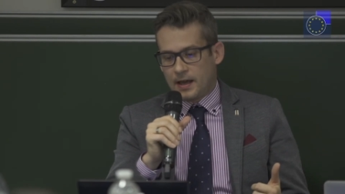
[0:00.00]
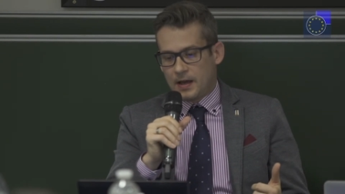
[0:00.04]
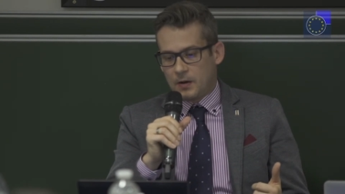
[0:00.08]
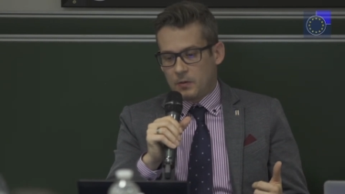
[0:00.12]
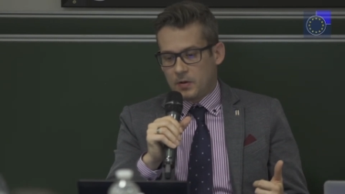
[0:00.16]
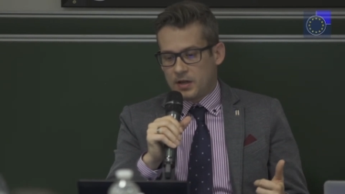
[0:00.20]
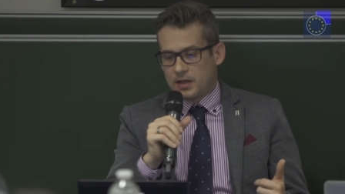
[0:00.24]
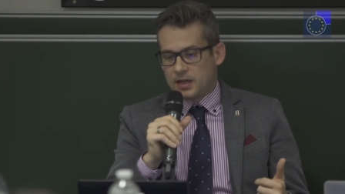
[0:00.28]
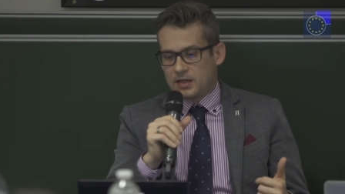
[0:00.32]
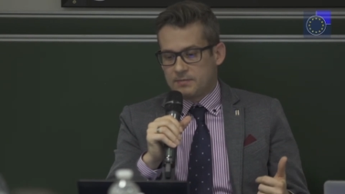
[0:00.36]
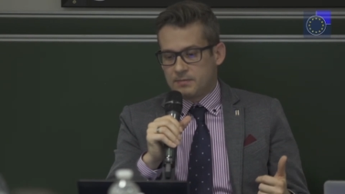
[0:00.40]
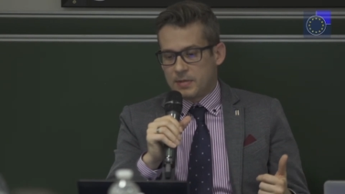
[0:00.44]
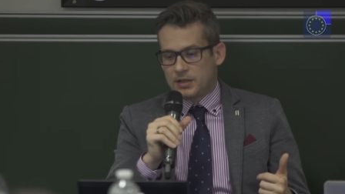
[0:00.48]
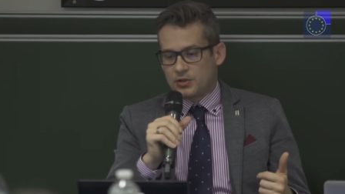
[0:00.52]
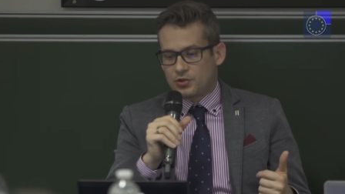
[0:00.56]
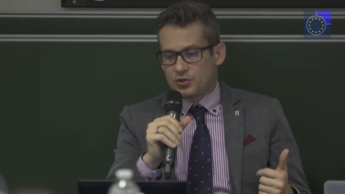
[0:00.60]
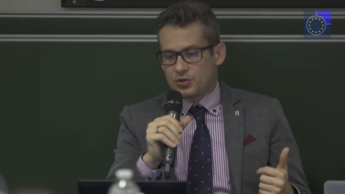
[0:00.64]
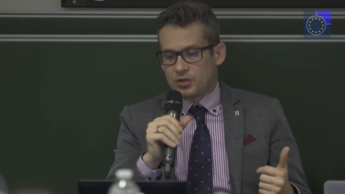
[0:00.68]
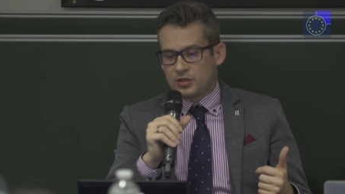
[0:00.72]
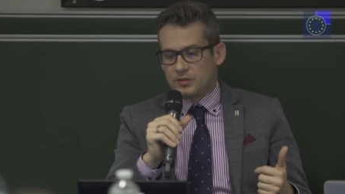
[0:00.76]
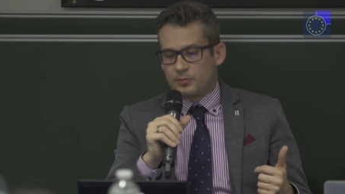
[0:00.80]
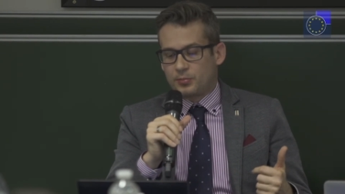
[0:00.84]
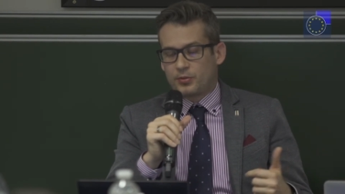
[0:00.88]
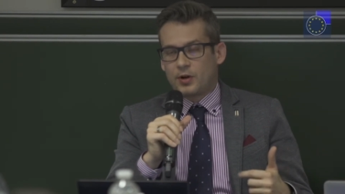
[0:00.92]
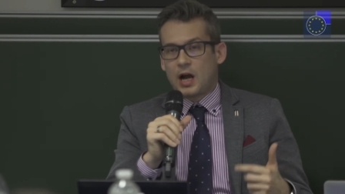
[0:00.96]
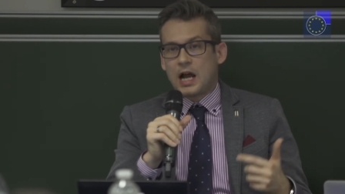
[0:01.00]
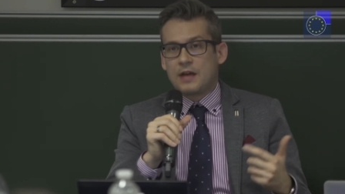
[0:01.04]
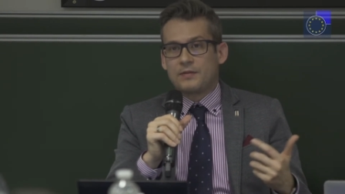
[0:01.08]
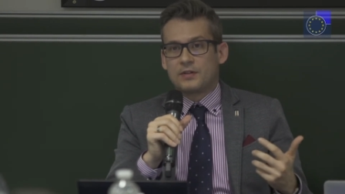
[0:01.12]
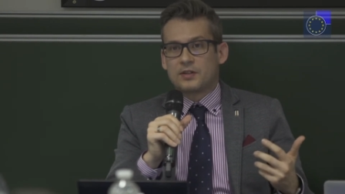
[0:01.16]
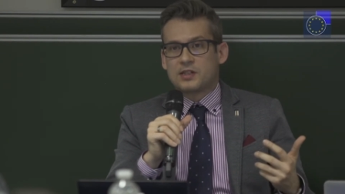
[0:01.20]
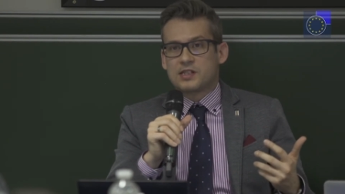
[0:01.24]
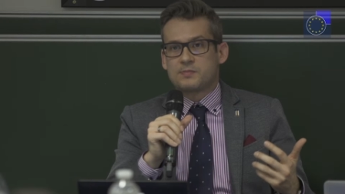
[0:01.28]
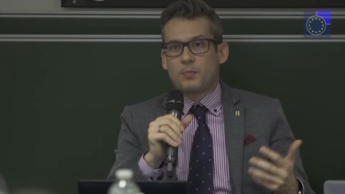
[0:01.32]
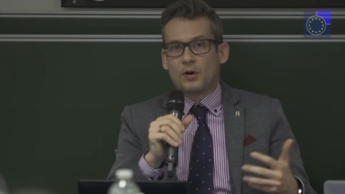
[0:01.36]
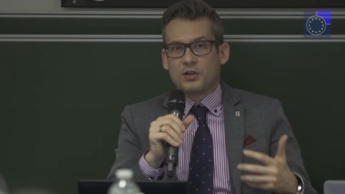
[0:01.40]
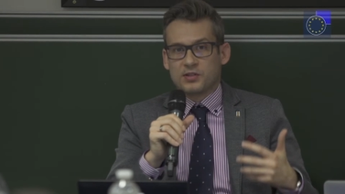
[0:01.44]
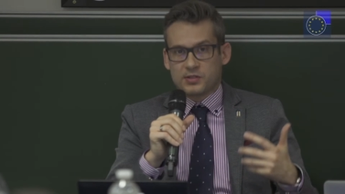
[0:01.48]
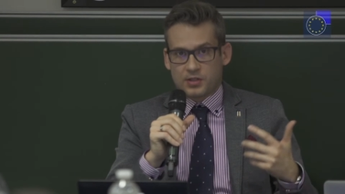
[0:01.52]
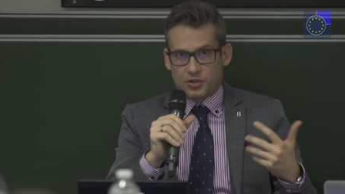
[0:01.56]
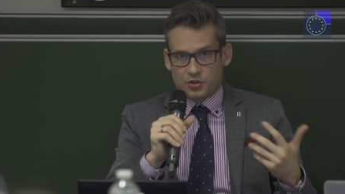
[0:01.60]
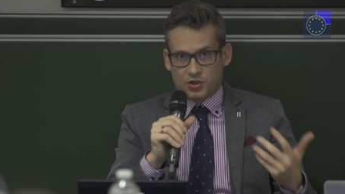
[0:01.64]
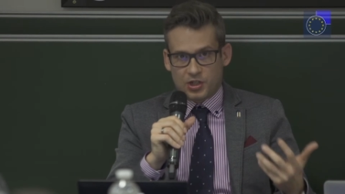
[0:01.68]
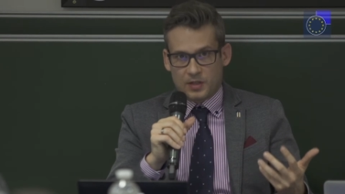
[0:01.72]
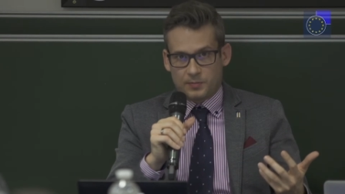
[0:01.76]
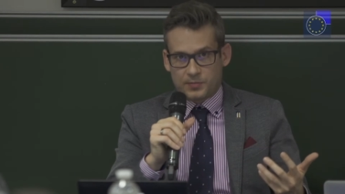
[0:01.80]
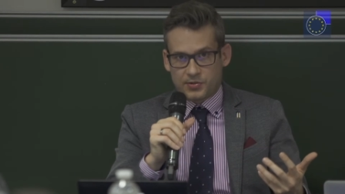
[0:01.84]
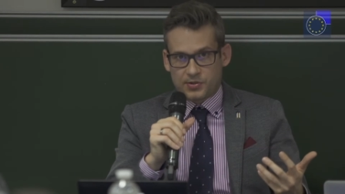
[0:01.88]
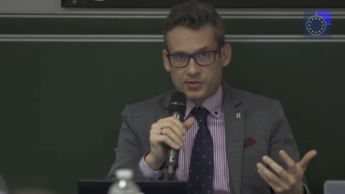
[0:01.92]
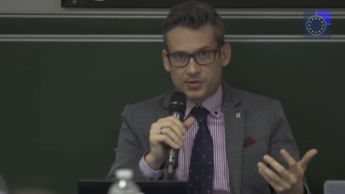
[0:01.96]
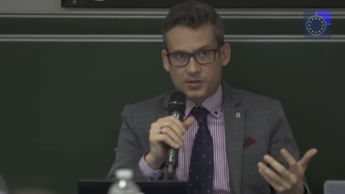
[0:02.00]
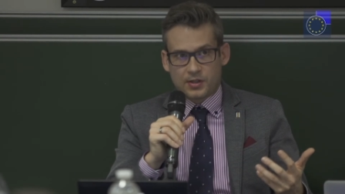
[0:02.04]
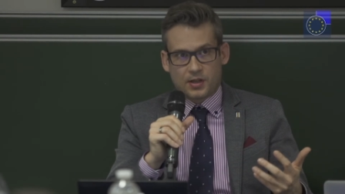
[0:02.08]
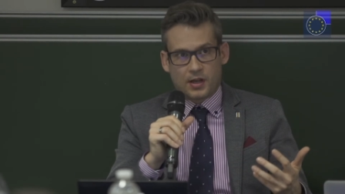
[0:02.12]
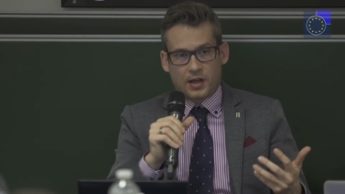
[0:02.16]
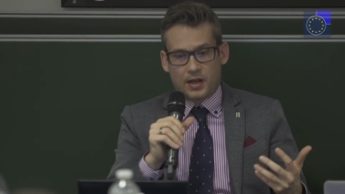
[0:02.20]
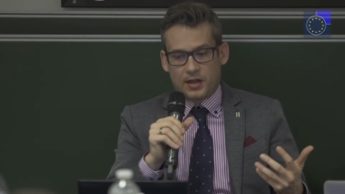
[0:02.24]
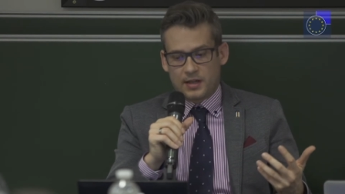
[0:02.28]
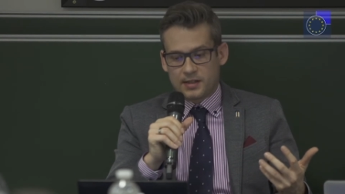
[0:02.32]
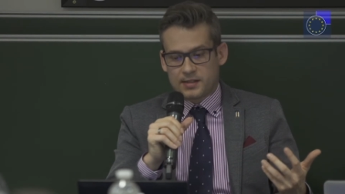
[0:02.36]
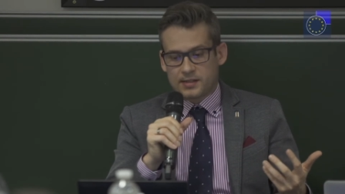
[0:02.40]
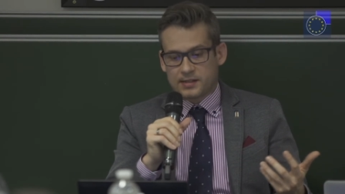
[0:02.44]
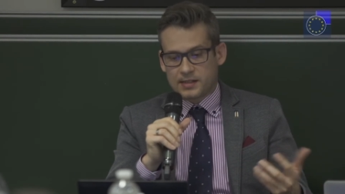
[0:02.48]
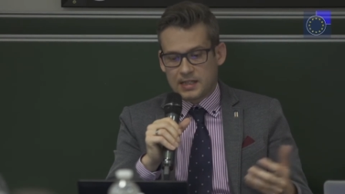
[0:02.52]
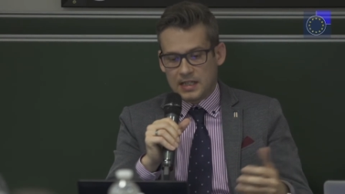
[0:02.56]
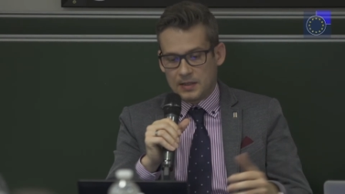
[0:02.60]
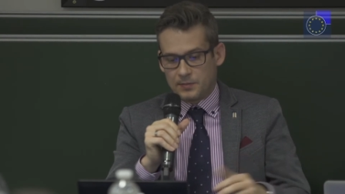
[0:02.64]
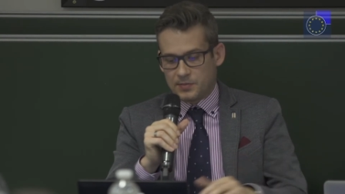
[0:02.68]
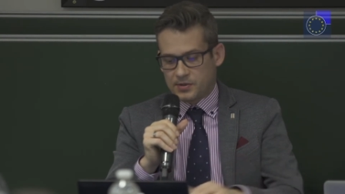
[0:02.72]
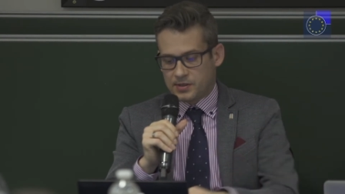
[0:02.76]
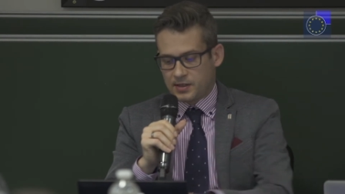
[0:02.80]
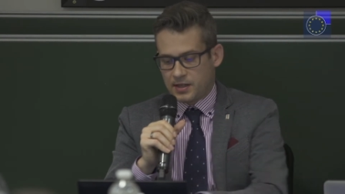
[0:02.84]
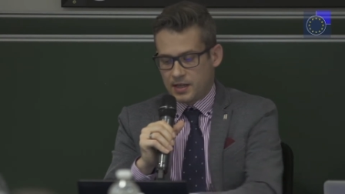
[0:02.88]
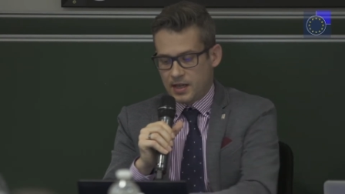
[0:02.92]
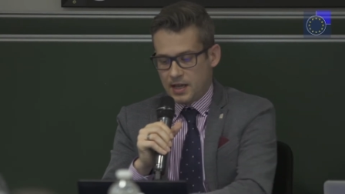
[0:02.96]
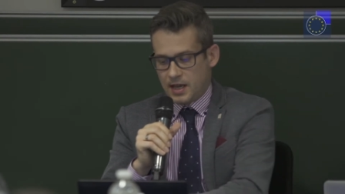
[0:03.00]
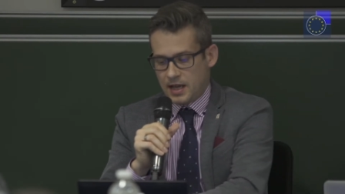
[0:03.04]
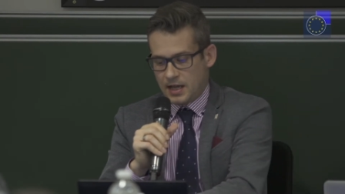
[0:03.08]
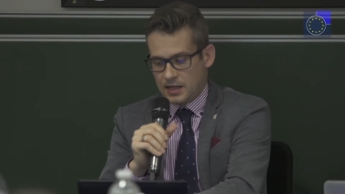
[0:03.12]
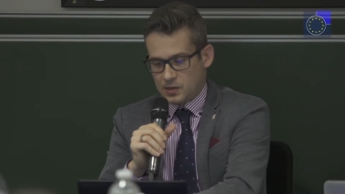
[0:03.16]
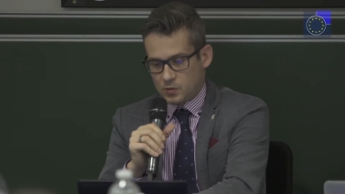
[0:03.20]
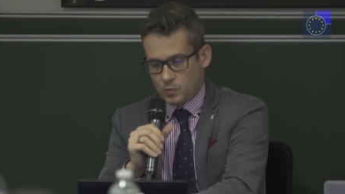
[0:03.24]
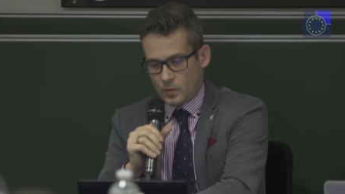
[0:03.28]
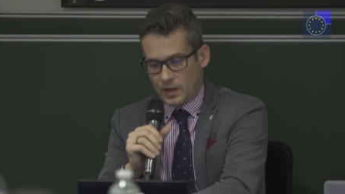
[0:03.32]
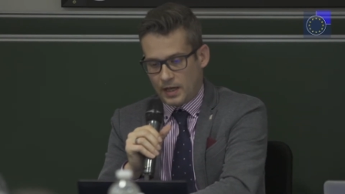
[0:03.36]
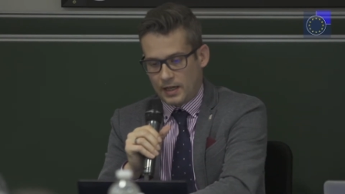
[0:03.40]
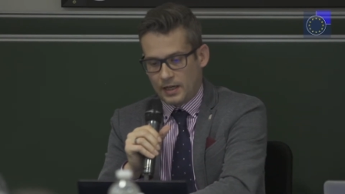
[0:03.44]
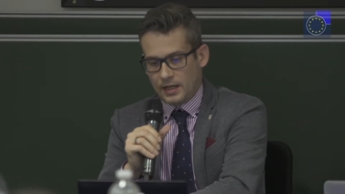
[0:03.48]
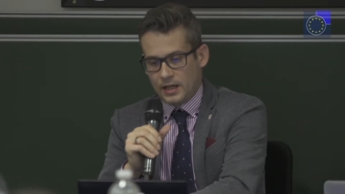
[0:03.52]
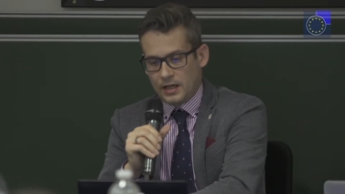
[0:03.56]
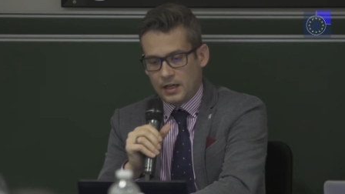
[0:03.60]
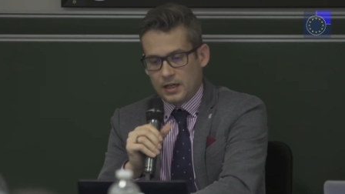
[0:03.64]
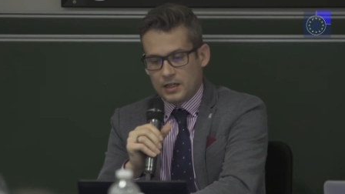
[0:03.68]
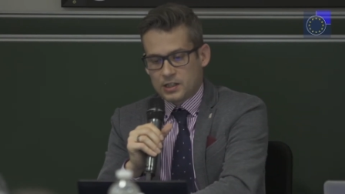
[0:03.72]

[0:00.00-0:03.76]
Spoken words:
we can mention private sponsorships schemes as well.